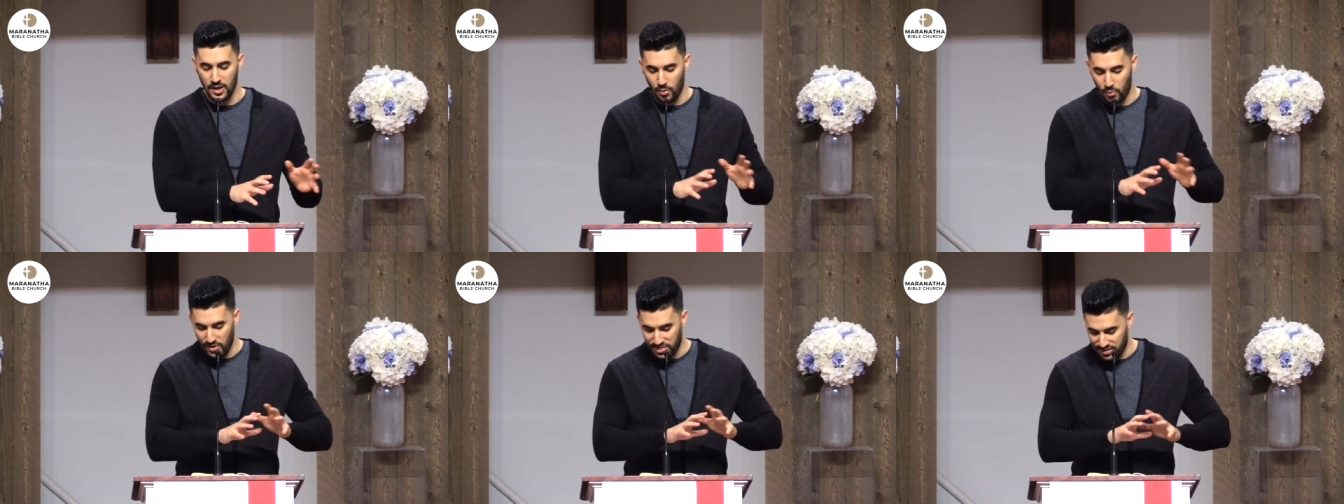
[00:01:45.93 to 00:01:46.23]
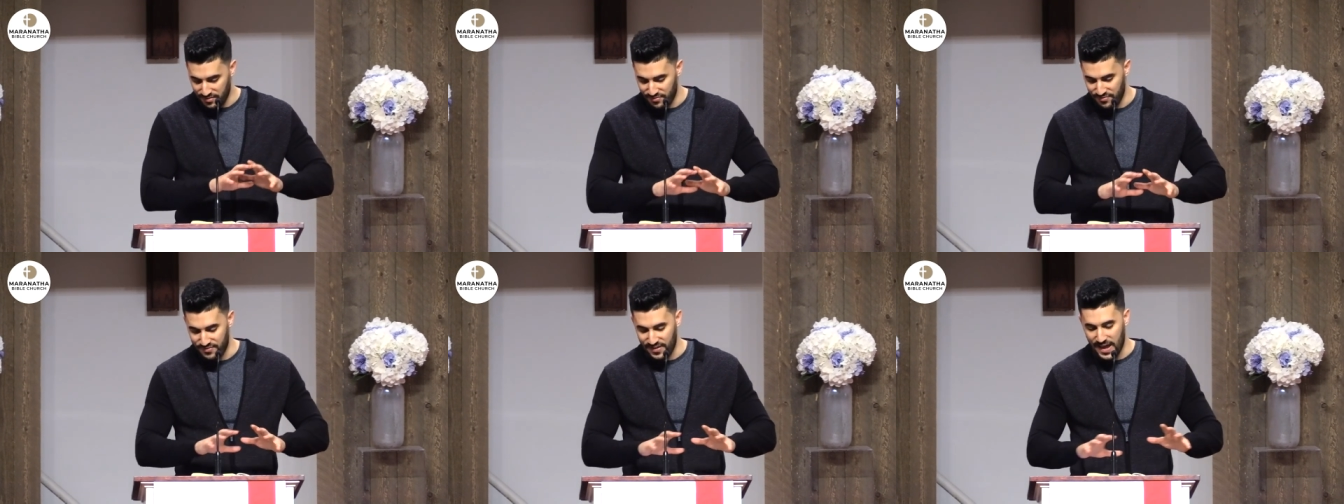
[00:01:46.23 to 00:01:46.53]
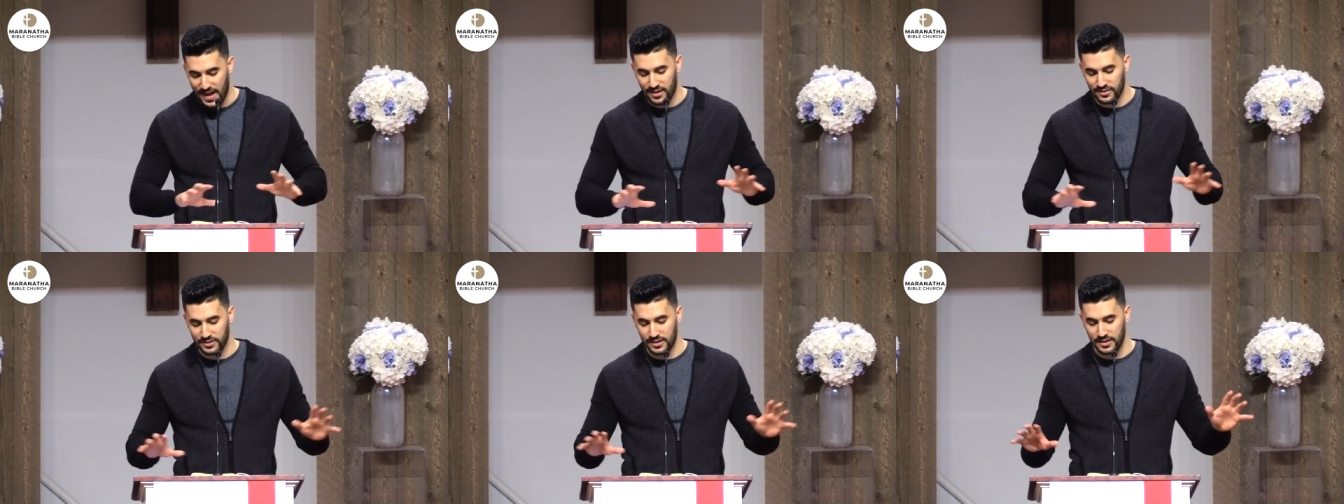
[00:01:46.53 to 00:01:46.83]
with a
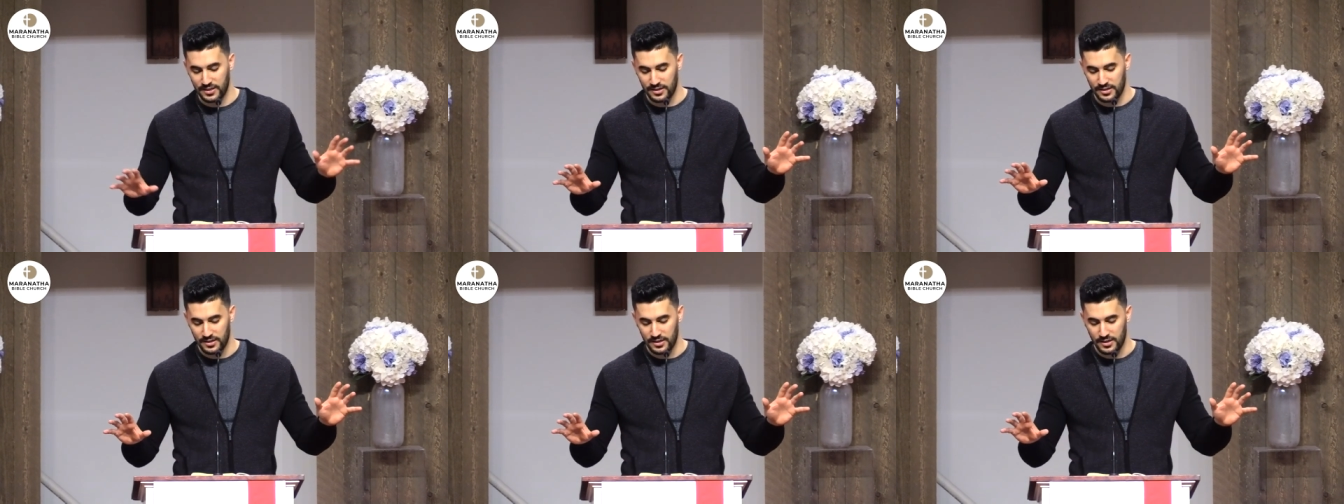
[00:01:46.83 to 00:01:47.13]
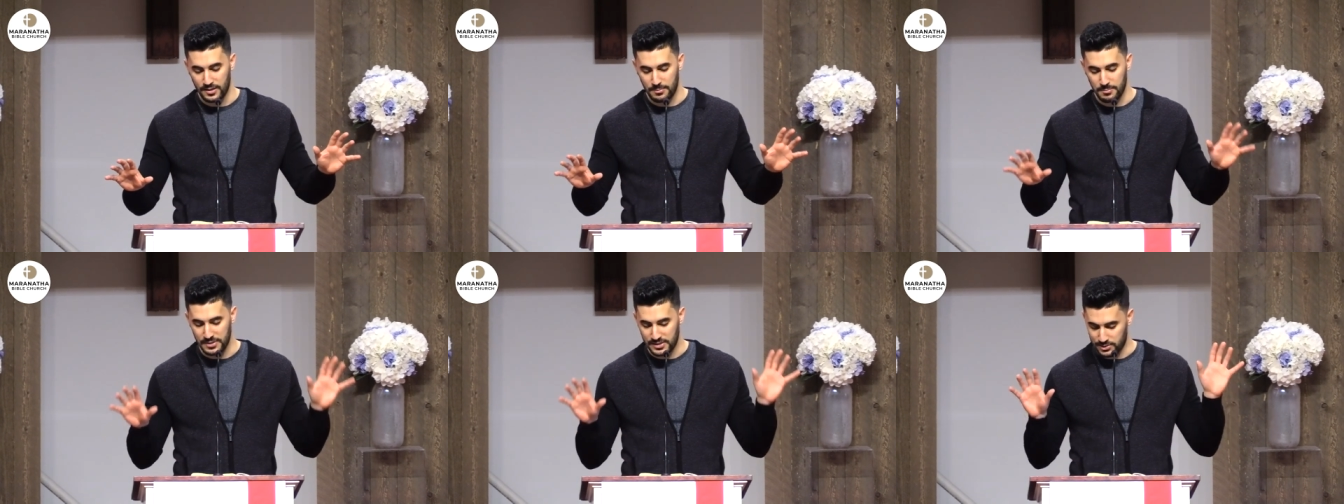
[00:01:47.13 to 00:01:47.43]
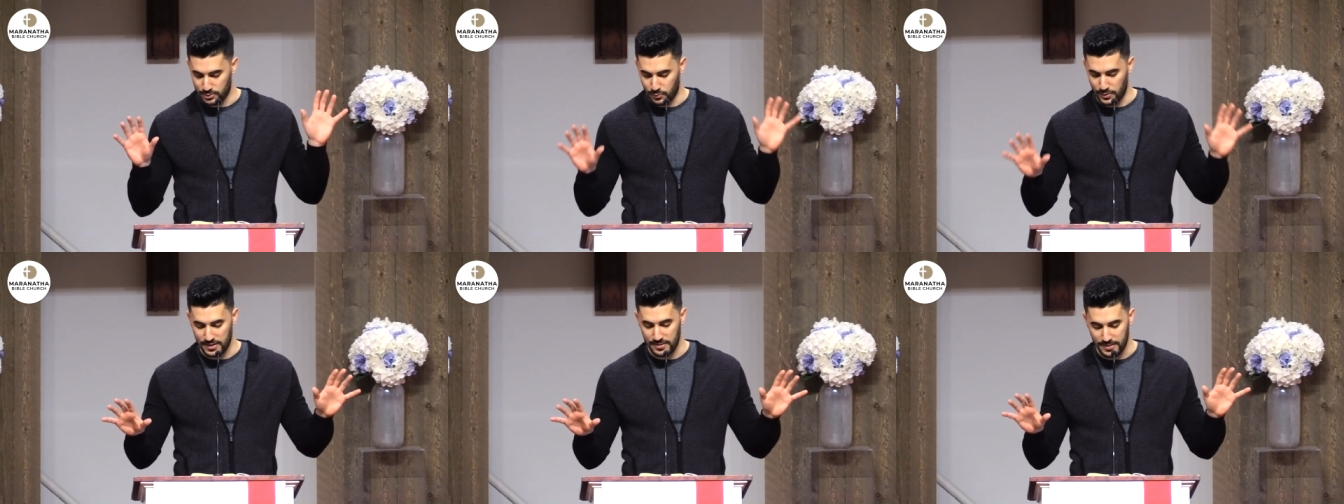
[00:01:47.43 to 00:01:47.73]
valley
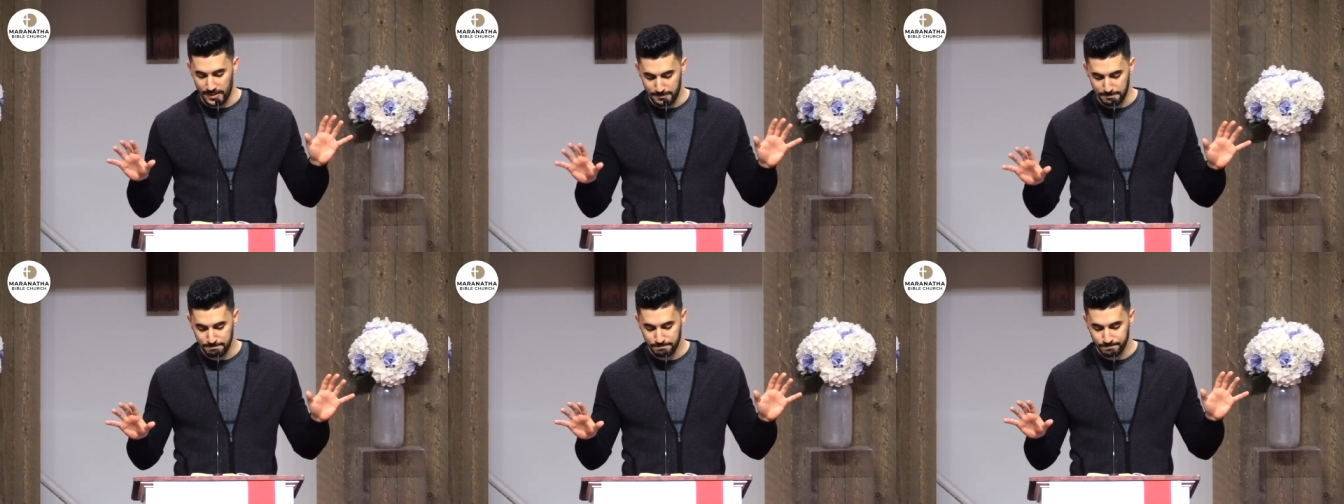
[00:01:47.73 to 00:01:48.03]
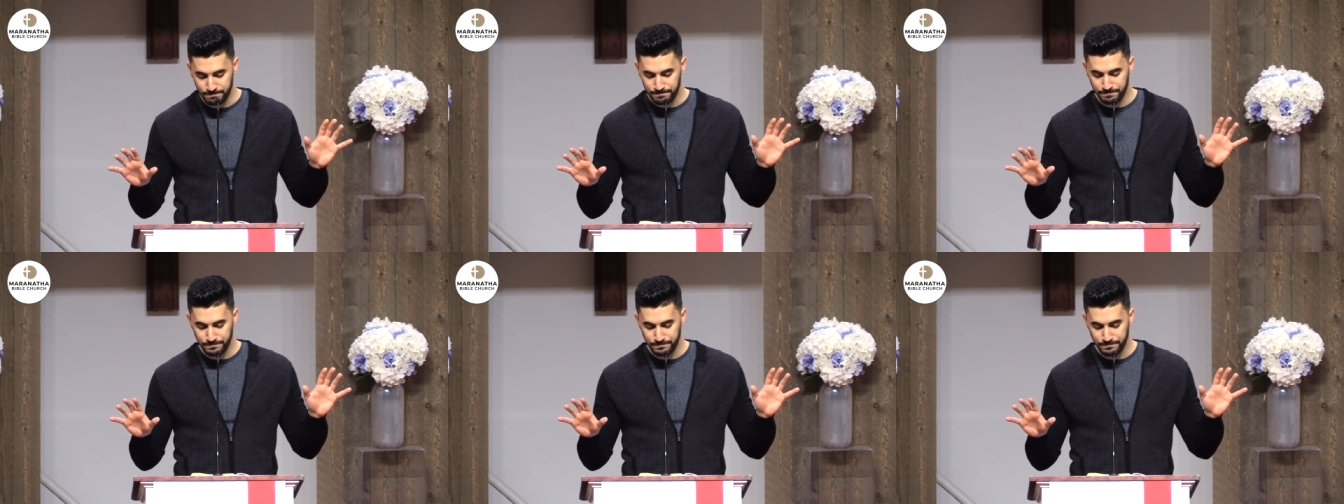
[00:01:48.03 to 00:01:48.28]
between them.